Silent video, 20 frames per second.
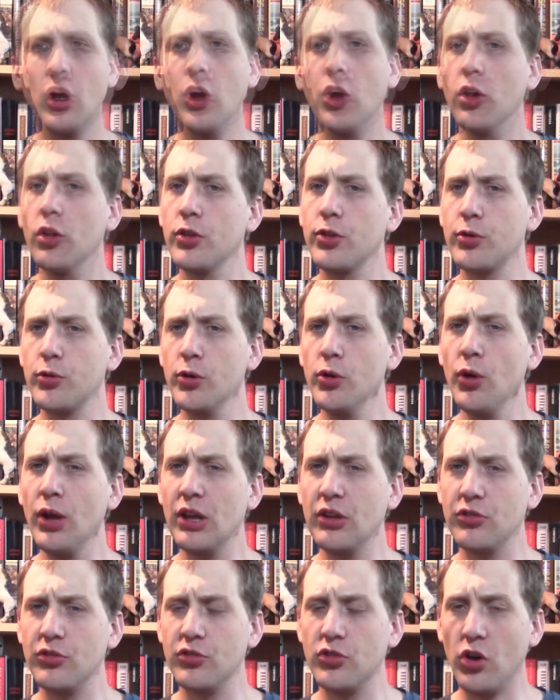Through
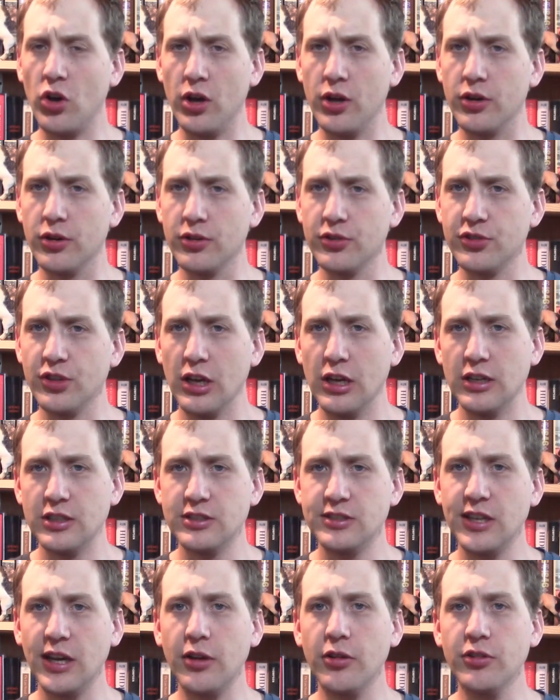his daughters,
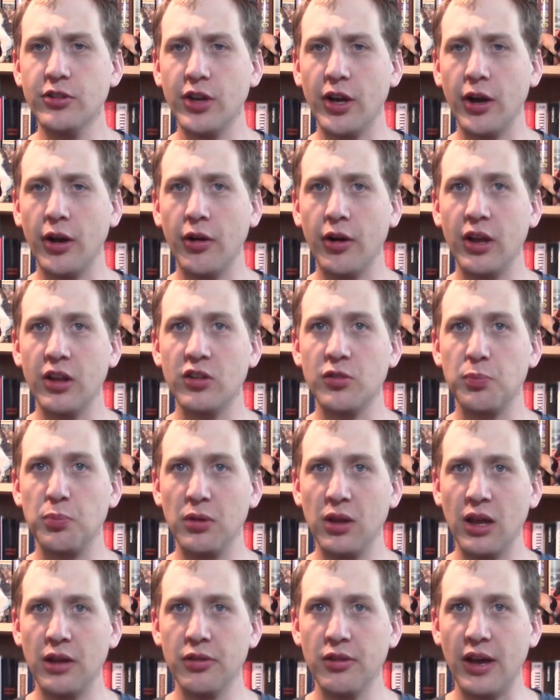Secretariat's
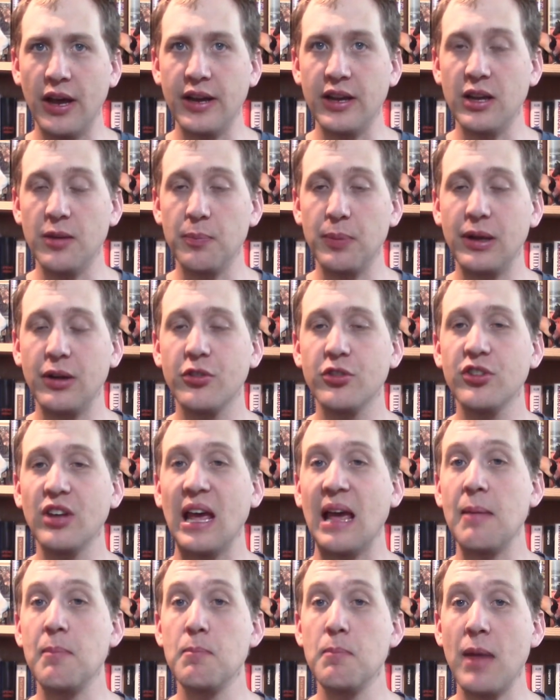bloodline appears
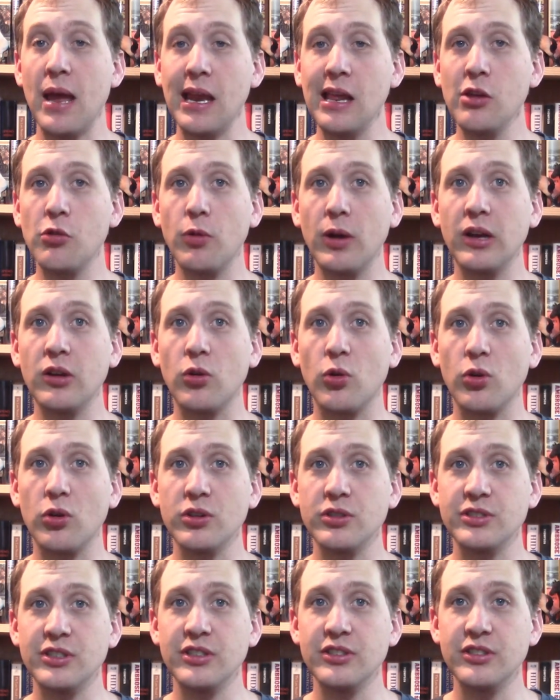in many great
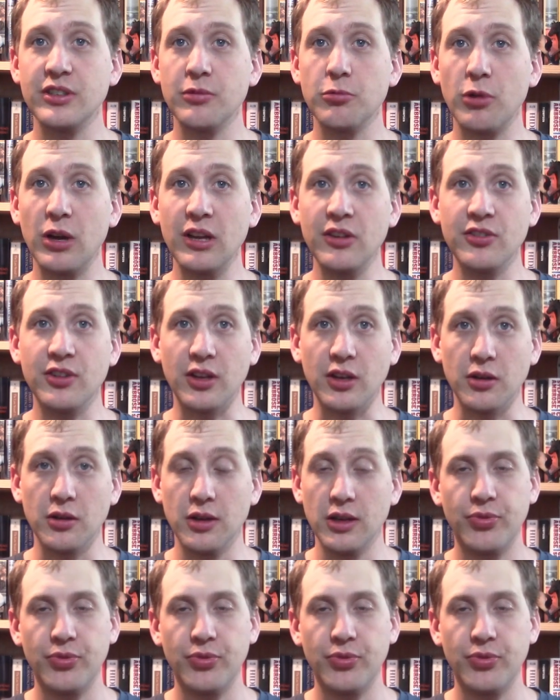horses in racing,